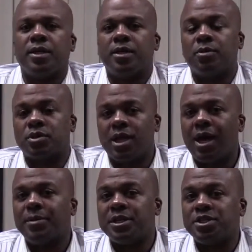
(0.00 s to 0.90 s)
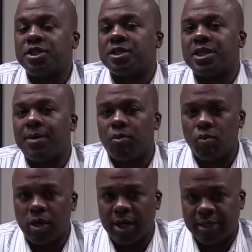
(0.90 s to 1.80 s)
The most common is genotype
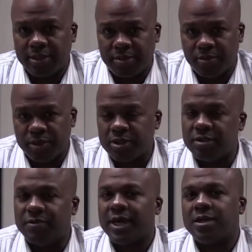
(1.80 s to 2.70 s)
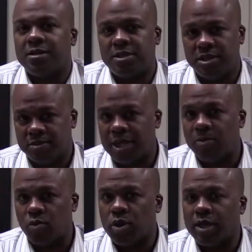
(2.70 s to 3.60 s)
1, which is divided into
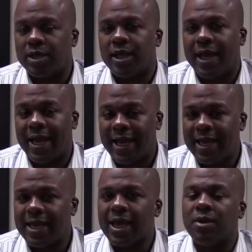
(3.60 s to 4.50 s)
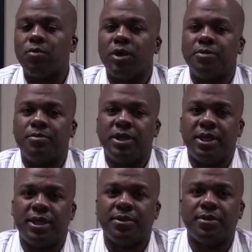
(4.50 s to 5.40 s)
genotype 1A and
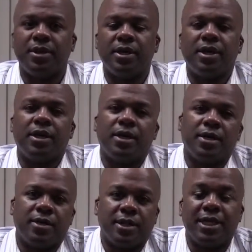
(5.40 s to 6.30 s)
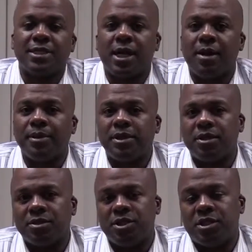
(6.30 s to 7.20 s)
1B. Less
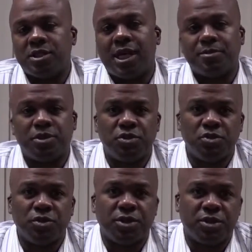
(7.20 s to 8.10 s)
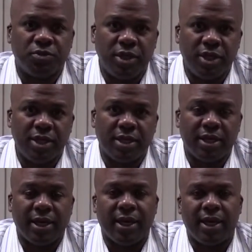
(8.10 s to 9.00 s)
common are genotypes 2 and 3
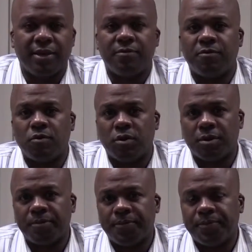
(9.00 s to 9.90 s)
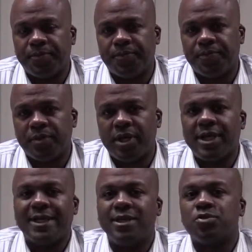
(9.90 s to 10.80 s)
and 4.
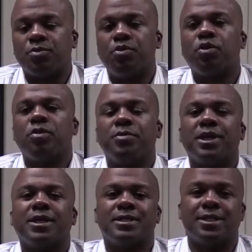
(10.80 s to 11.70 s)
These are important because